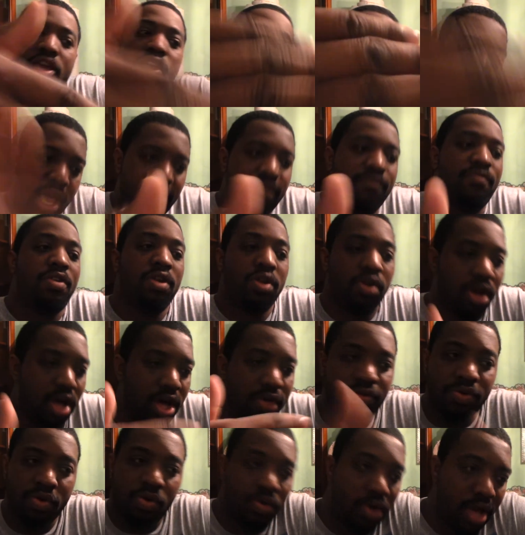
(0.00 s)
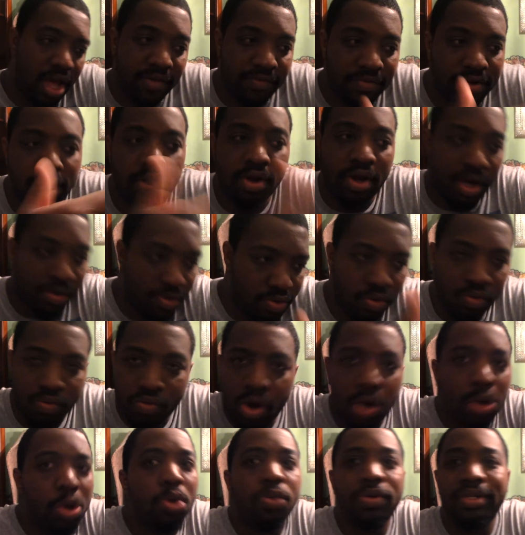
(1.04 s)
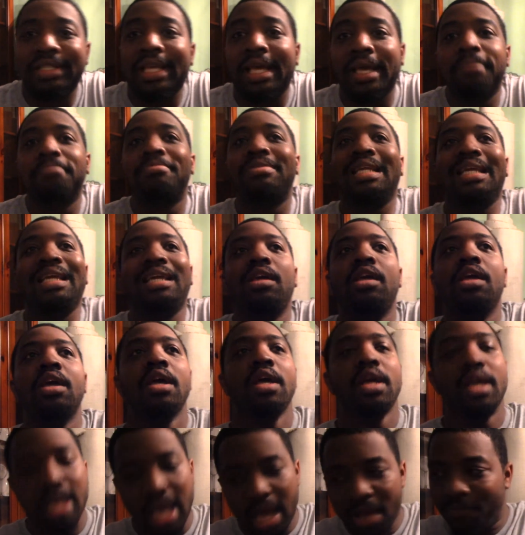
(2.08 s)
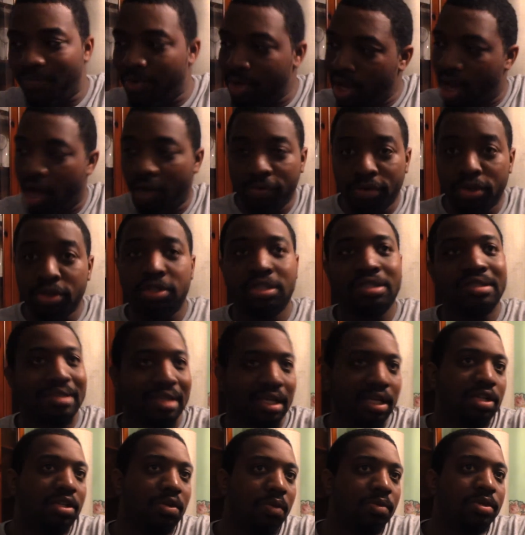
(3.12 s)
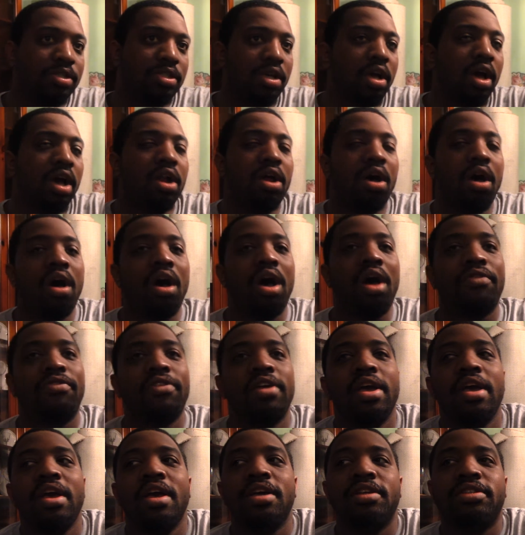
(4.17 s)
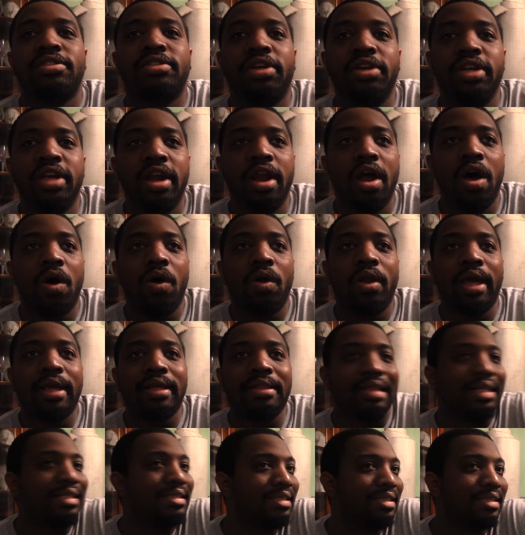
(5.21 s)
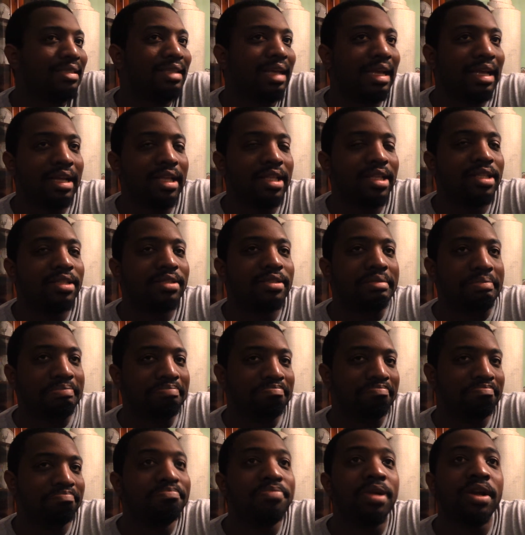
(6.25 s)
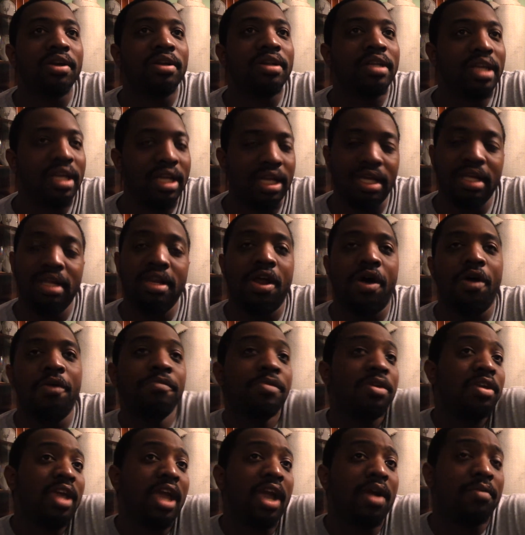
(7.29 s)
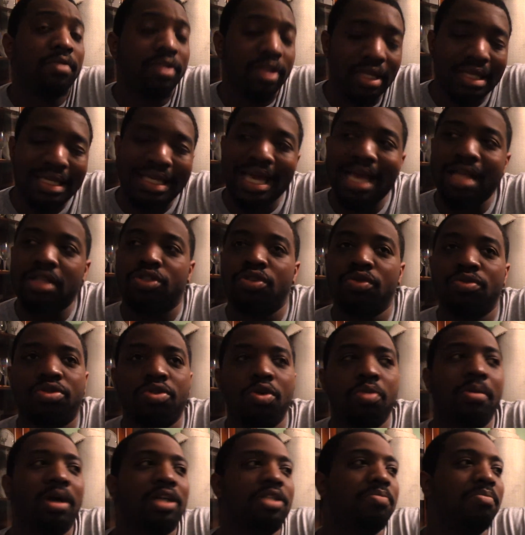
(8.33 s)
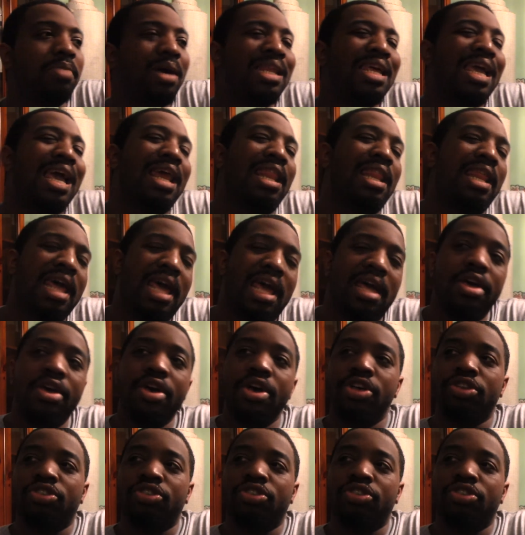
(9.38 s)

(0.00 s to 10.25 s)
Every other row was empty. Every other seat was cut off. So, it's just, it's barely, you can't really get too much money out of that.